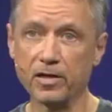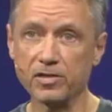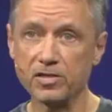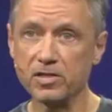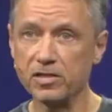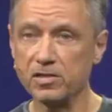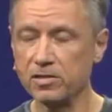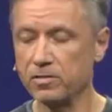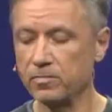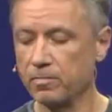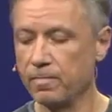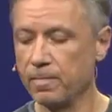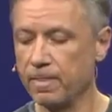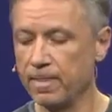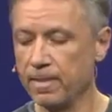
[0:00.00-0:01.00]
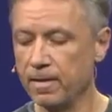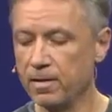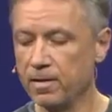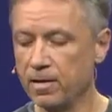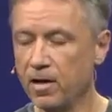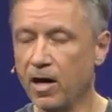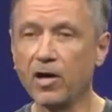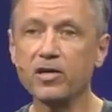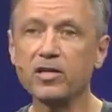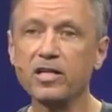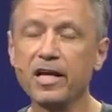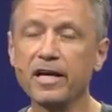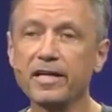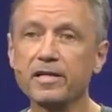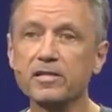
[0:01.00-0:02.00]
our system. Our
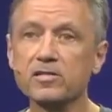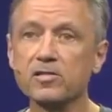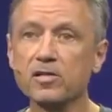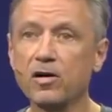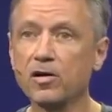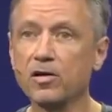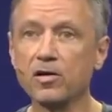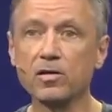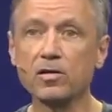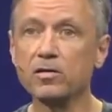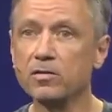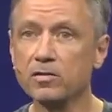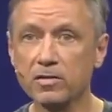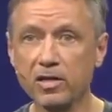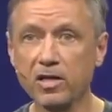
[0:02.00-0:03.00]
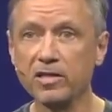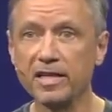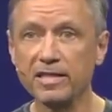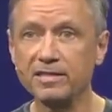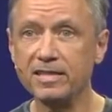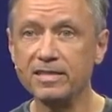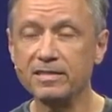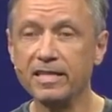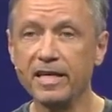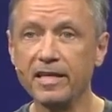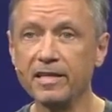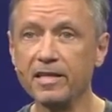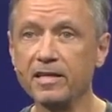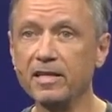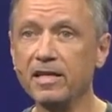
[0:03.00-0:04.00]
clients are collecting
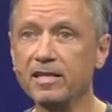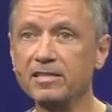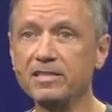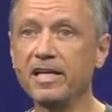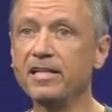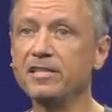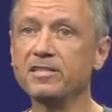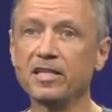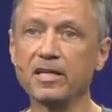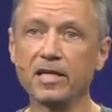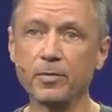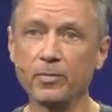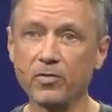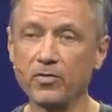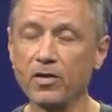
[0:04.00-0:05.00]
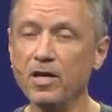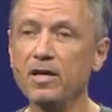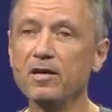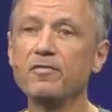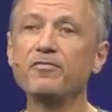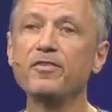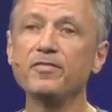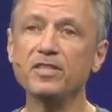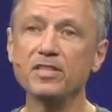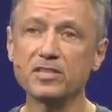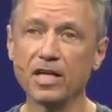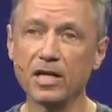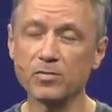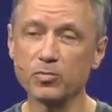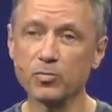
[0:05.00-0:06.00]
data 10 times, 50
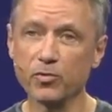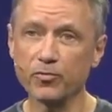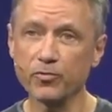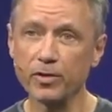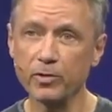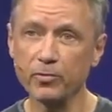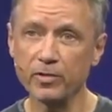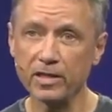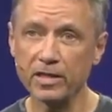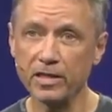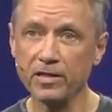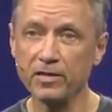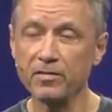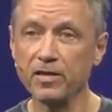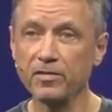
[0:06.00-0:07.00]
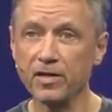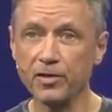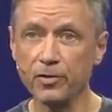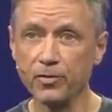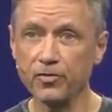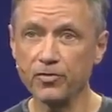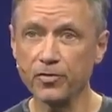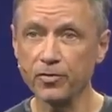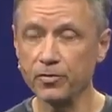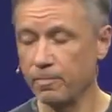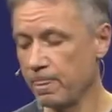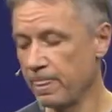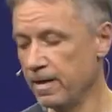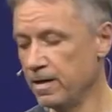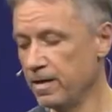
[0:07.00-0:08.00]
times more frequently than they used to.
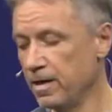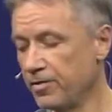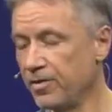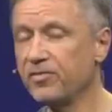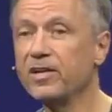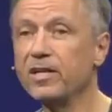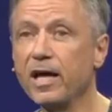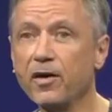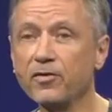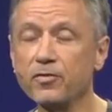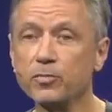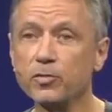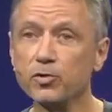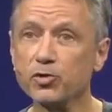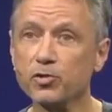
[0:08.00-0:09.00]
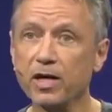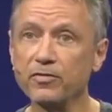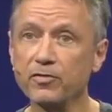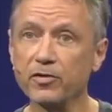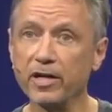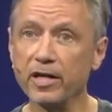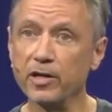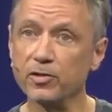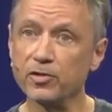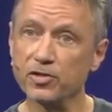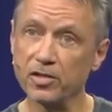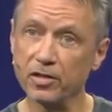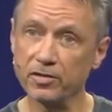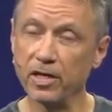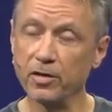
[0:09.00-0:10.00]
This allows them to drive their
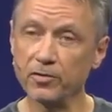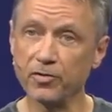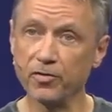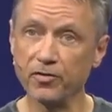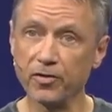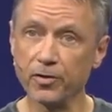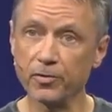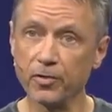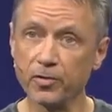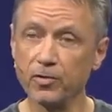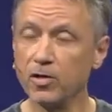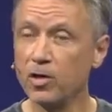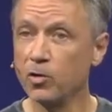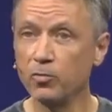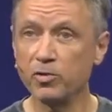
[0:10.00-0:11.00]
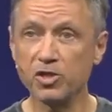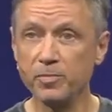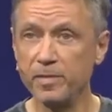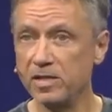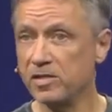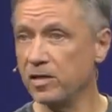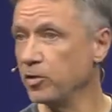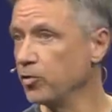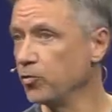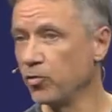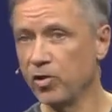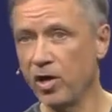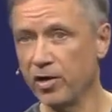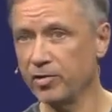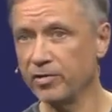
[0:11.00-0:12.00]
errors down to zero, which means that they
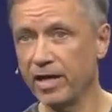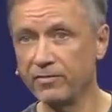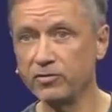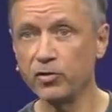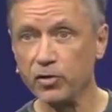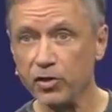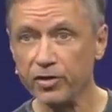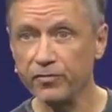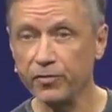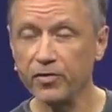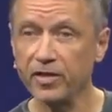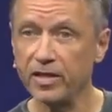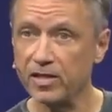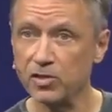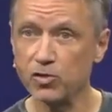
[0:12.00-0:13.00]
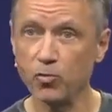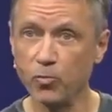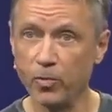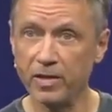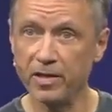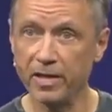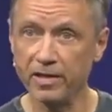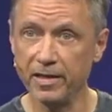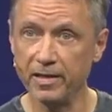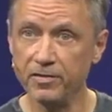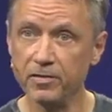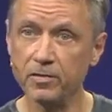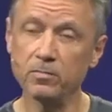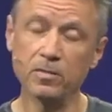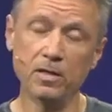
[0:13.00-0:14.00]
no longer have to look for things when they
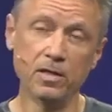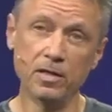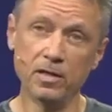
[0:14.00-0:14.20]
need them,